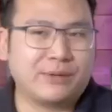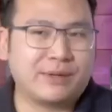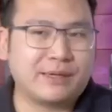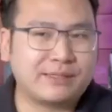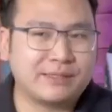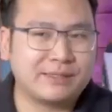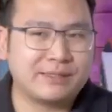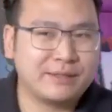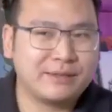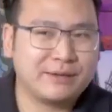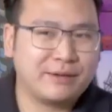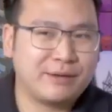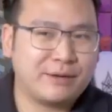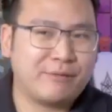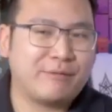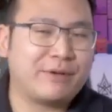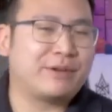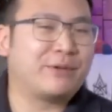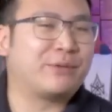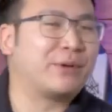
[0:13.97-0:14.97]
this
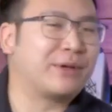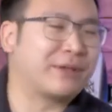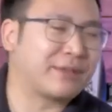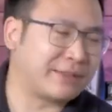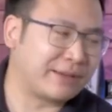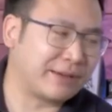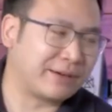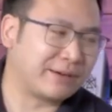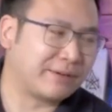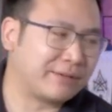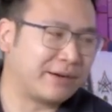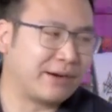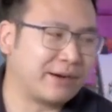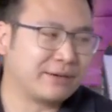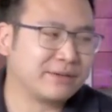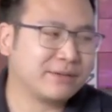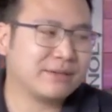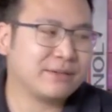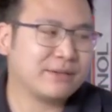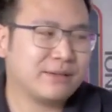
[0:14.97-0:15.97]
really weird thing,
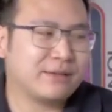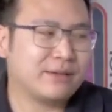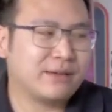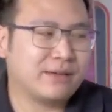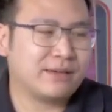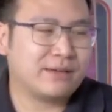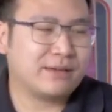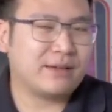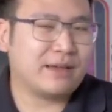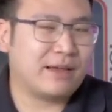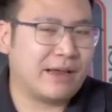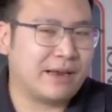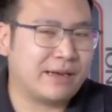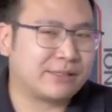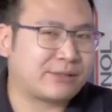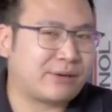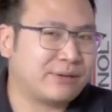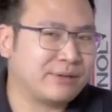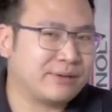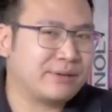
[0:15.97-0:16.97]
right? And
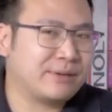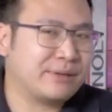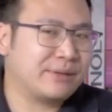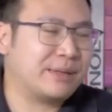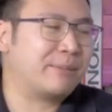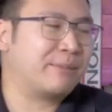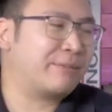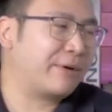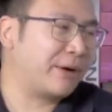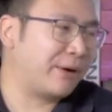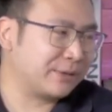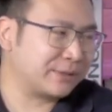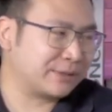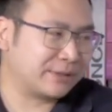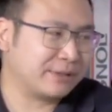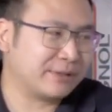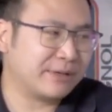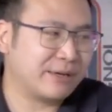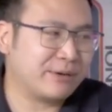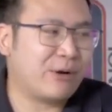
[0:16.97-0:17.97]
it's called the browser.
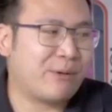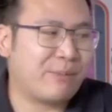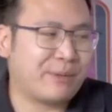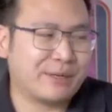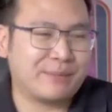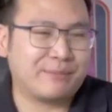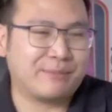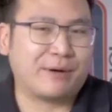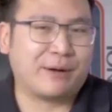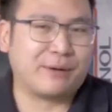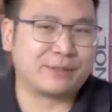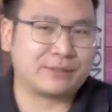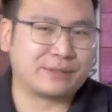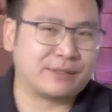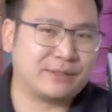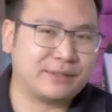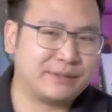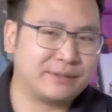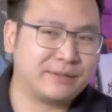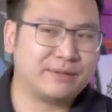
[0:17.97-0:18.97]
It'll open the
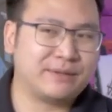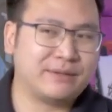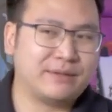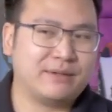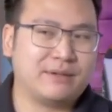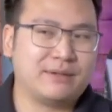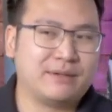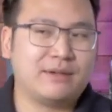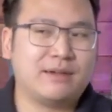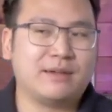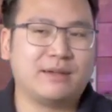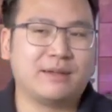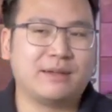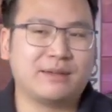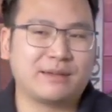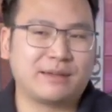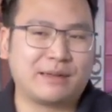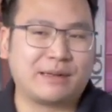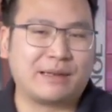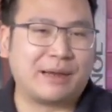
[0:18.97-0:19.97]
browser,
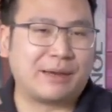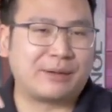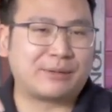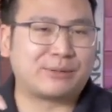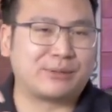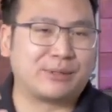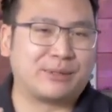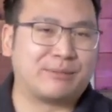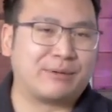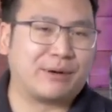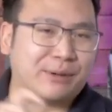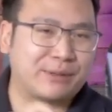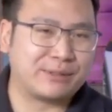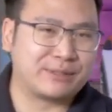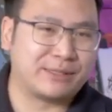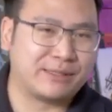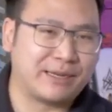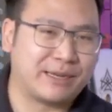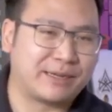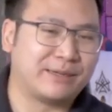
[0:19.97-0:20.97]
click through the
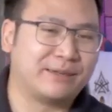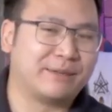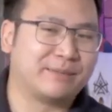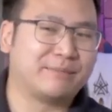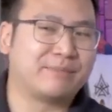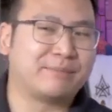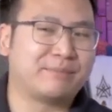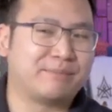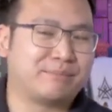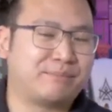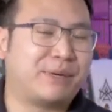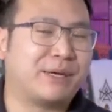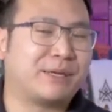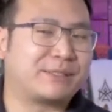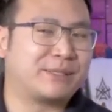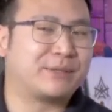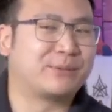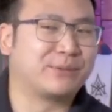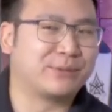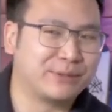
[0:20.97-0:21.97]
browser like a
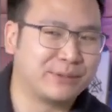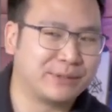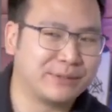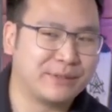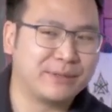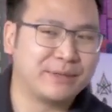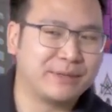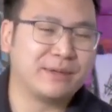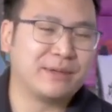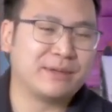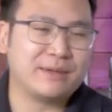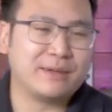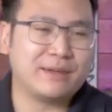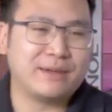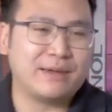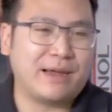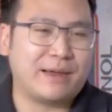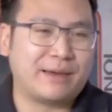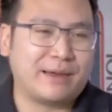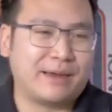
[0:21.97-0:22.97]
person would,
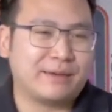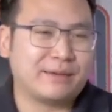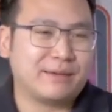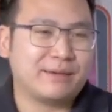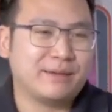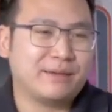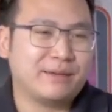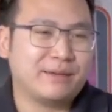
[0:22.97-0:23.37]
and then